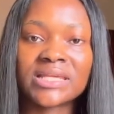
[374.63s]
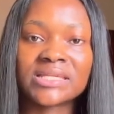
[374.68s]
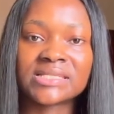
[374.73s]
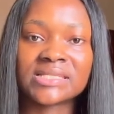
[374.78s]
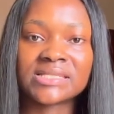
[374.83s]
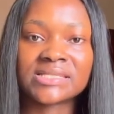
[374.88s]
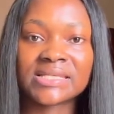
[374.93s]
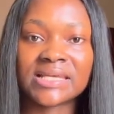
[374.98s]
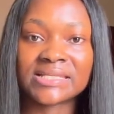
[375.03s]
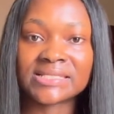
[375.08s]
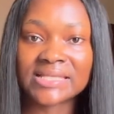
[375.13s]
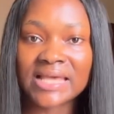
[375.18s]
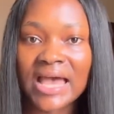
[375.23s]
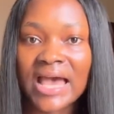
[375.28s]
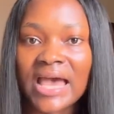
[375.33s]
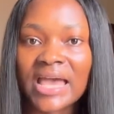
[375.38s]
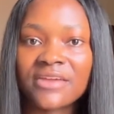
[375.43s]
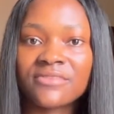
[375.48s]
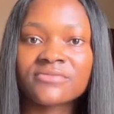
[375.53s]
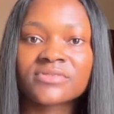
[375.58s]
is the St.
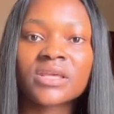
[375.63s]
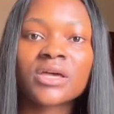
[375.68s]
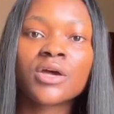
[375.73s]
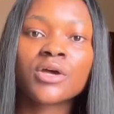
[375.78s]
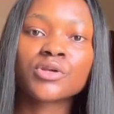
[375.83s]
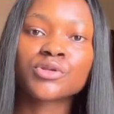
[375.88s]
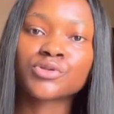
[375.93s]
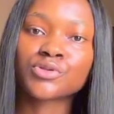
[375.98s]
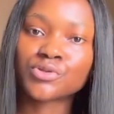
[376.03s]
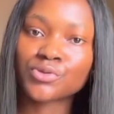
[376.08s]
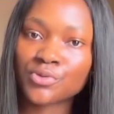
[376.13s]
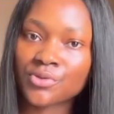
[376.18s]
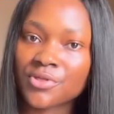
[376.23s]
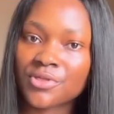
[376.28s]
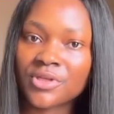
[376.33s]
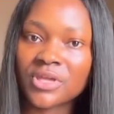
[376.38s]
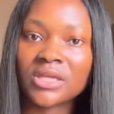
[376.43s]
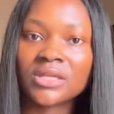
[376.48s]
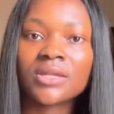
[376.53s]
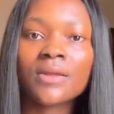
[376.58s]
Ives
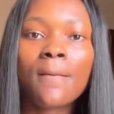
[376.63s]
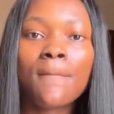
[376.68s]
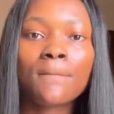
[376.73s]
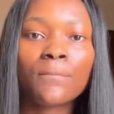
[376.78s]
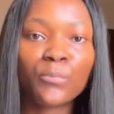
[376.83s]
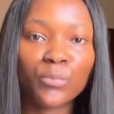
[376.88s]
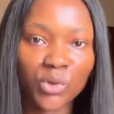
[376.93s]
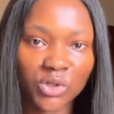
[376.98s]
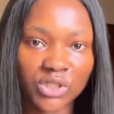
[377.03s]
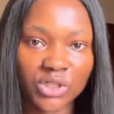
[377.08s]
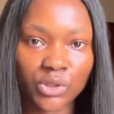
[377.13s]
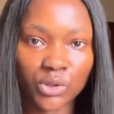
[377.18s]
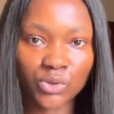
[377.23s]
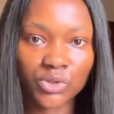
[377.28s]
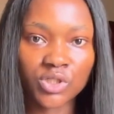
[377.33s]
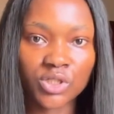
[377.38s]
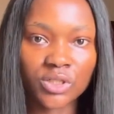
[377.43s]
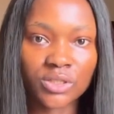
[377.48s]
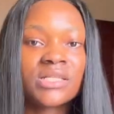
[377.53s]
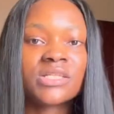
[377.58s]
Soothing Body
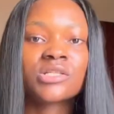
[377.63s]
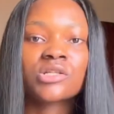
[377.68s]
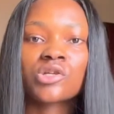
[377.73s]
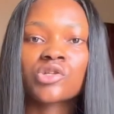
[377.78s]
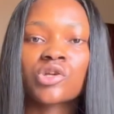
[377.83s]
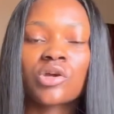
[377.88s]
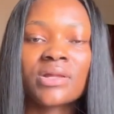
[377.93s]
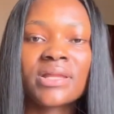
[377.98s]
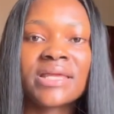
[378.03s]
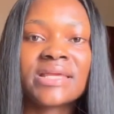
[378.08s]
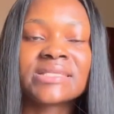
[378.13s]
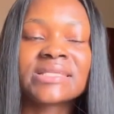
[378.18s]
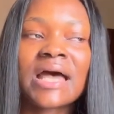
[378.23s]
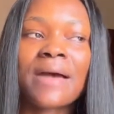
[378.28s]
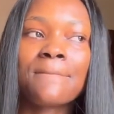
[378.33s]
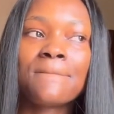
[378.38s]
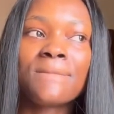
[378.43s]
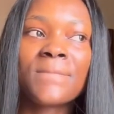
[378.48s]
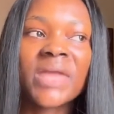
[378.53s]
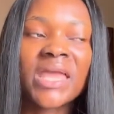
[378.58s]
Lotion. This lotion is
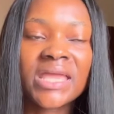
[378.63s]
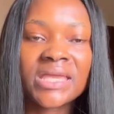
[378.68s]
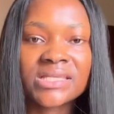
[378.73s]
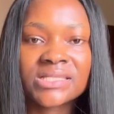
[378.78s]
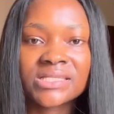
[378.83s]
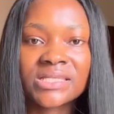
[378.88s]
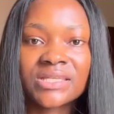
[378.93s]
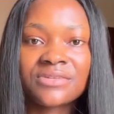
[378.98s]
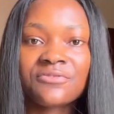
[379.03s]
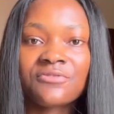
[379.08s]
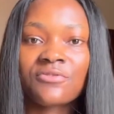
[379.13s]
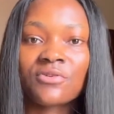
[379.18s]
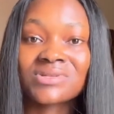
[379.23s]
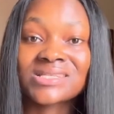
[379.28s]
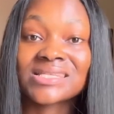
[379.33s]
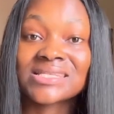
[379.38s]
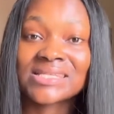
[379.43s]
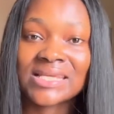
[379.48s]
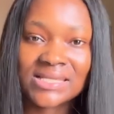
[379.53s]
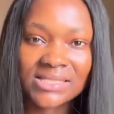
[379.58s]
amazing for
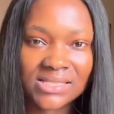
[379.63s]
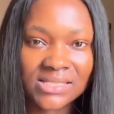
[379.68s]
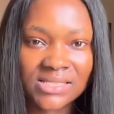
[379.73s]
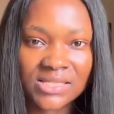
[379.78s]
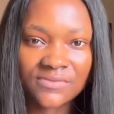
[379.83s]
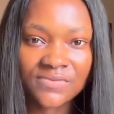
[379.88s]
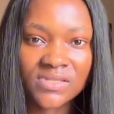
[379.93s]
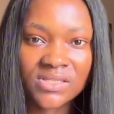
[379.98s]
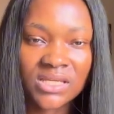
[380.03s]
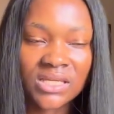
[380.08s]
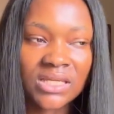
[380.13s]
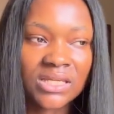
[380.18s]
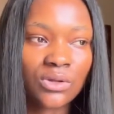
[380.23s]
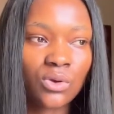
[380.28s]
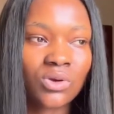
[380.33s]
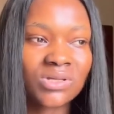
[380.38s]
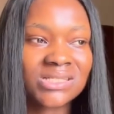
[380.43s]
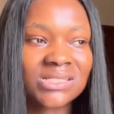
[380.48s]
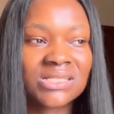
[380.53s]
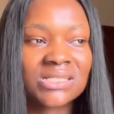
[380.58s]
sensitive skin
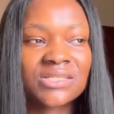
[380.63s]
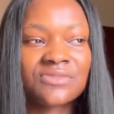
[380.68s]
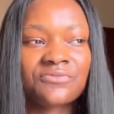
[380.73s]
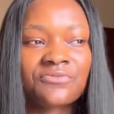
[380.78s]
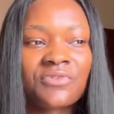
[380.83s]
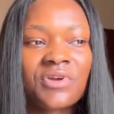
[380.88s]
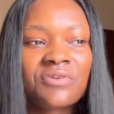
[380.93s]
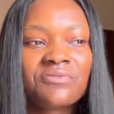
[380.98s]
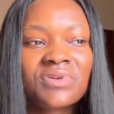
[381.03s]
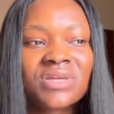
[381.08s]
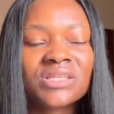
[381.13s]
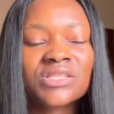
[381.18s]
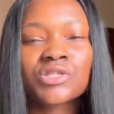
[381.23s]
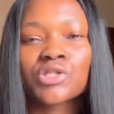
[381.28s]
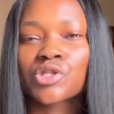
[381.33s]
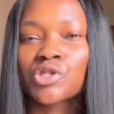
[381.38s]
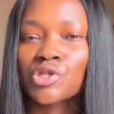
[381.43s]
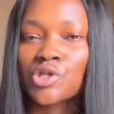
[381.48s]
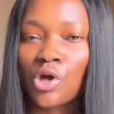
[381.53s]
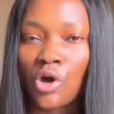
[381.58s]
because it is very
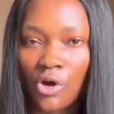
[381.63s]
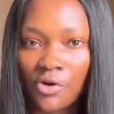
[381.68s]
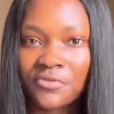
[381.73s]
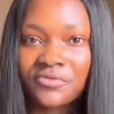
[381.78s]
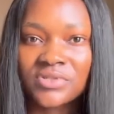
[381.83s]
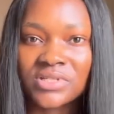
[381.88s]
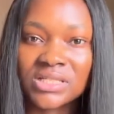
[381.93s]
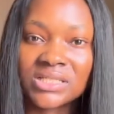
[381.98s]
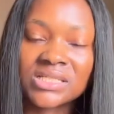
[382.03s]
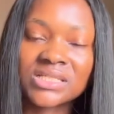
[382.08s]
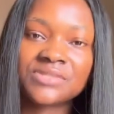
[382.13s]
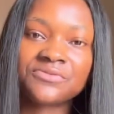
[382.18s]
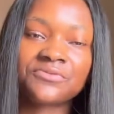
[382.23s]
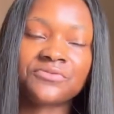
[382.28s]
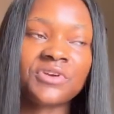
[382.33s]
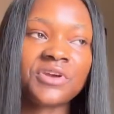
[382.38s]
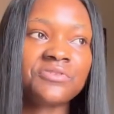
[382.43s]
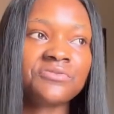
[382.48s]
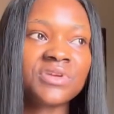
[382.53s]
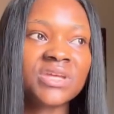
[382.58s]
soft, it is
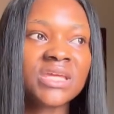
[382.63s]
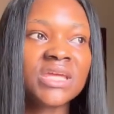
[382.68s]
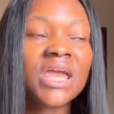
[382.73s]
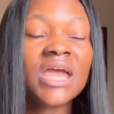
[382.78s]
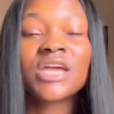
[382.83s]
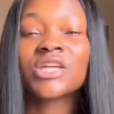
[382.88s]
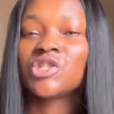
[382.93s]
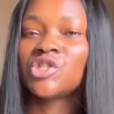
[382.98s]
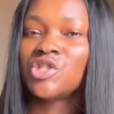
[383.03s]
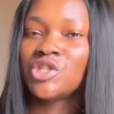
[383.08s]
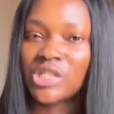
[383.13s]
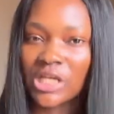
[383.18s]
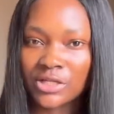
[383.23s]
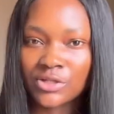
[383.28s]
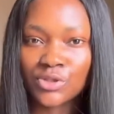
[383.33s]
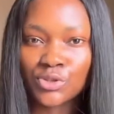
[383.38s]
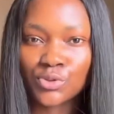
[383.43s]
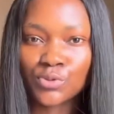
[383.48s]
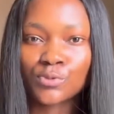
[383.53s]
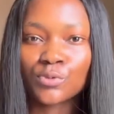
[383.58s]
very
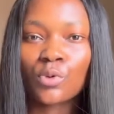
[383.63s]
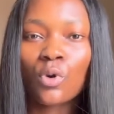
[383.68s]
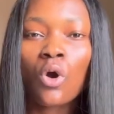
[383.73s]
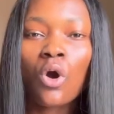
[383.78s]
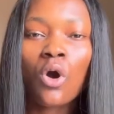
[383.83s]
gentle